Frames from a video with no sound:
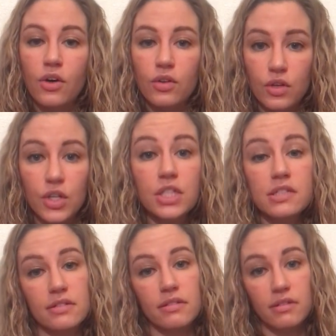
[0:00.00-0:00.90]

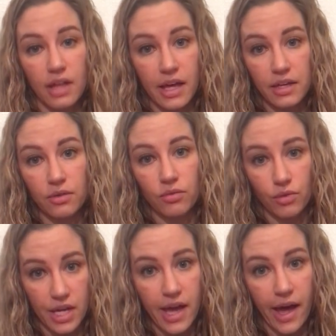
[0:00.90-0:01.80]
looks like
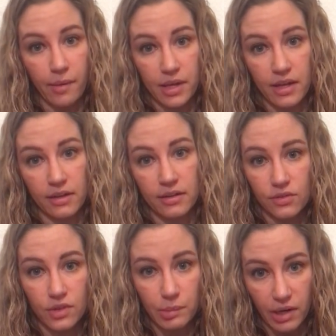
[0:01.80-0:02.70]
rehabbing
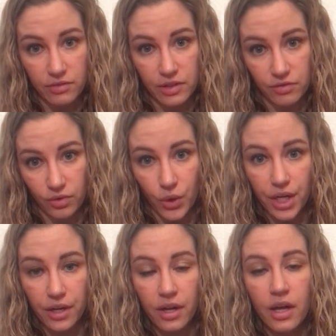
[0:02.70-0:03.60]
the pelvic floor.